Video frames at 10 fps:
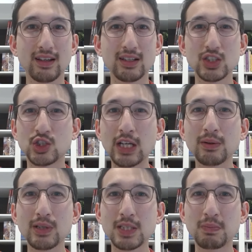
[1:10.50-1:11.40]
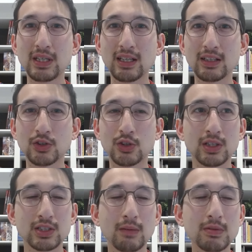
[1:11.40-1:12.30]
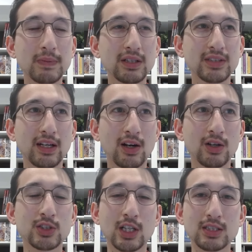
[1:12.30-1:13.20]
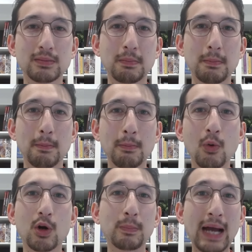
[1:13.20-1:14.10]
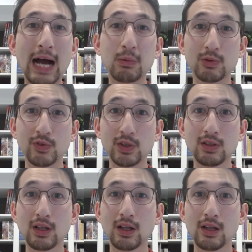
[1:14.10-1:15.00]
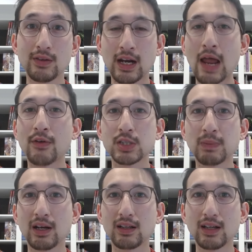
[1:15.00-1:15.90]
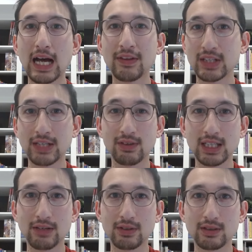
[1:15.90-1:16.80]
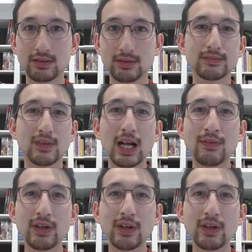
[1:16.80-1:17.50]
generally speaking, there are some spells that are just more powerful than another spell at the given level. I've already